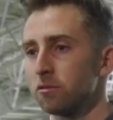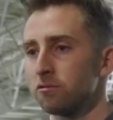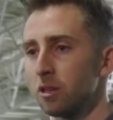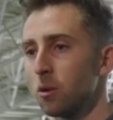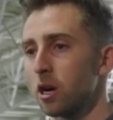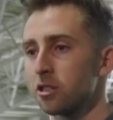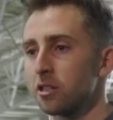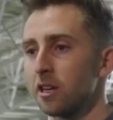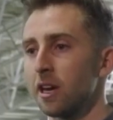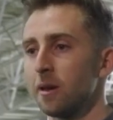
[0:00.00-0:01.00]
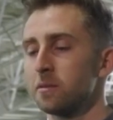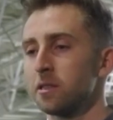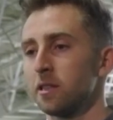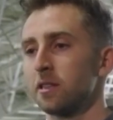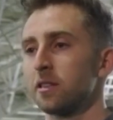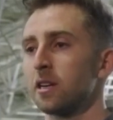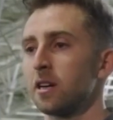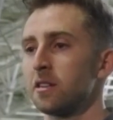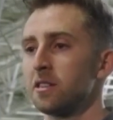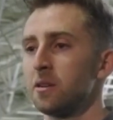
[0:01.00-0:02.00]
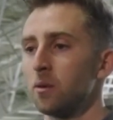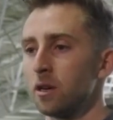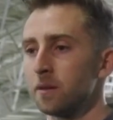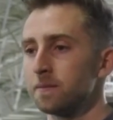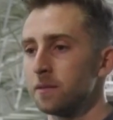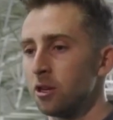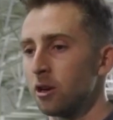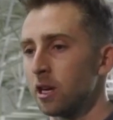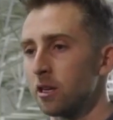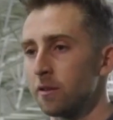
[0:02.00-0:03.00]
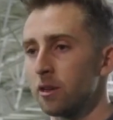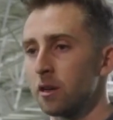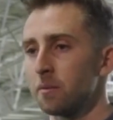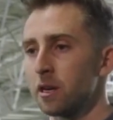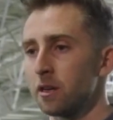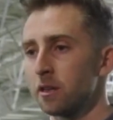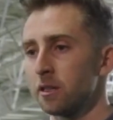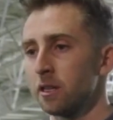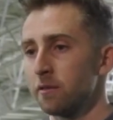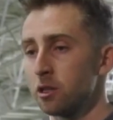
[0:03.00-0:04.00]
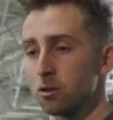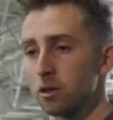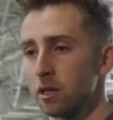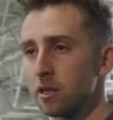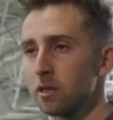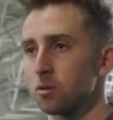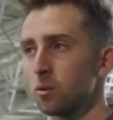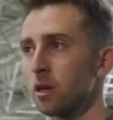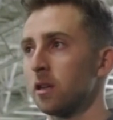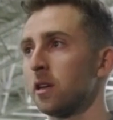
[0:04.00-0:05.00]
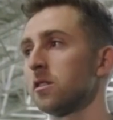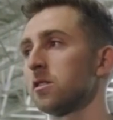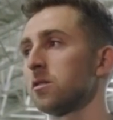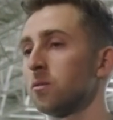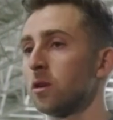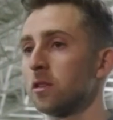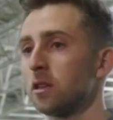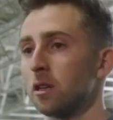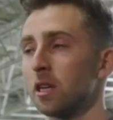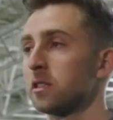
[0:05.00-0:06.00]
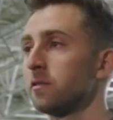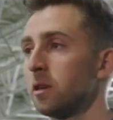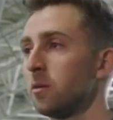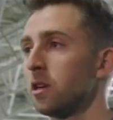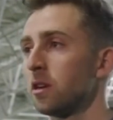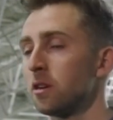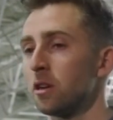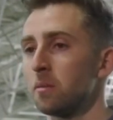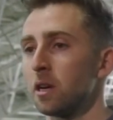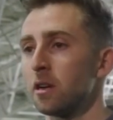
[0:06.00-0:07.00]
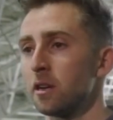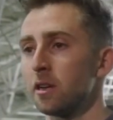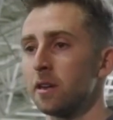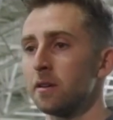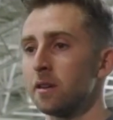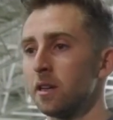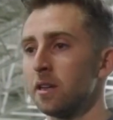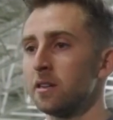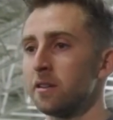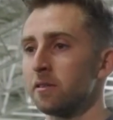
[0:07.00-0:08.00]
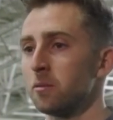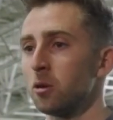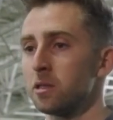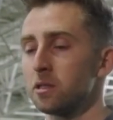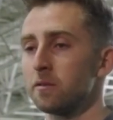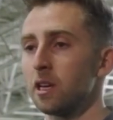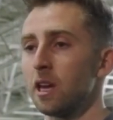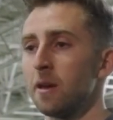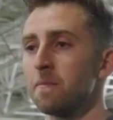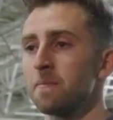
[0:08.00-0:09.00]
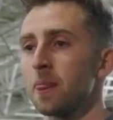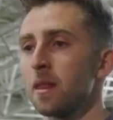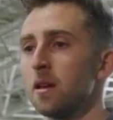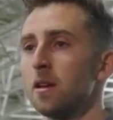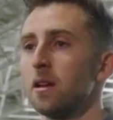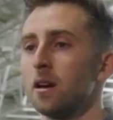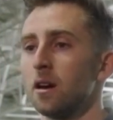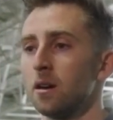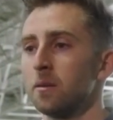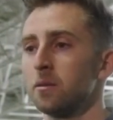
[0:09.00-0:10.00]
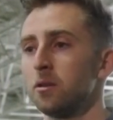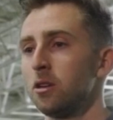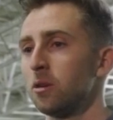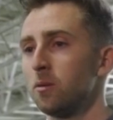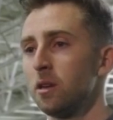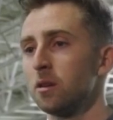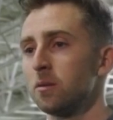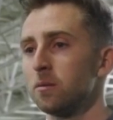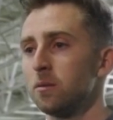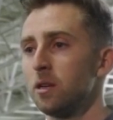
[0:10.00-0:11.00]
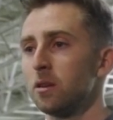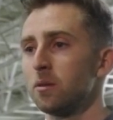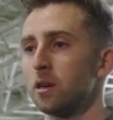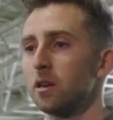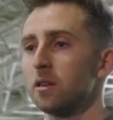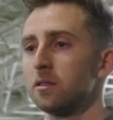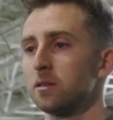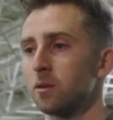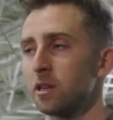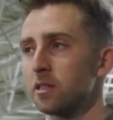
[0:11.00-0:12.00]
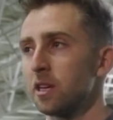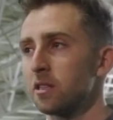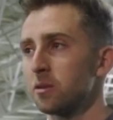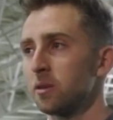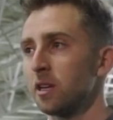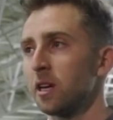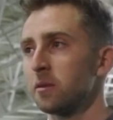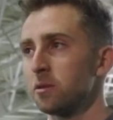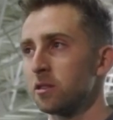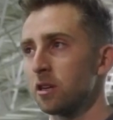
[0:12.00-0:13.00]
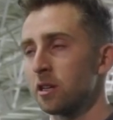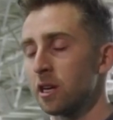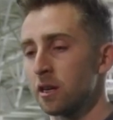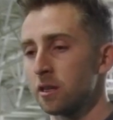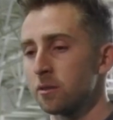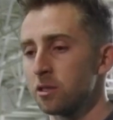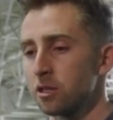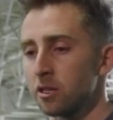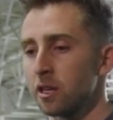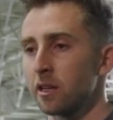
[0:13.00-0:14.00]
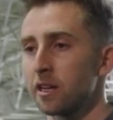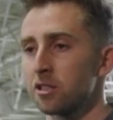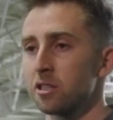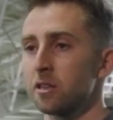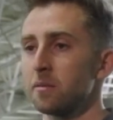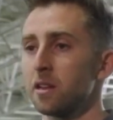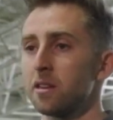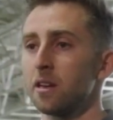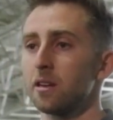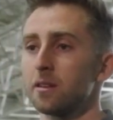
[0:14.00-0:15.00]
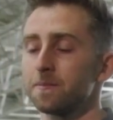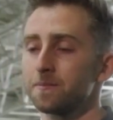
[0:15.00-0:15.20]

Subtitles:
rewatch the games and kind of see what, you know, I could have done better individually as well as what collectively we could have done better and in different moments of the game. But, you know, we know what it takes to win games. We saw that last year. I mean, I think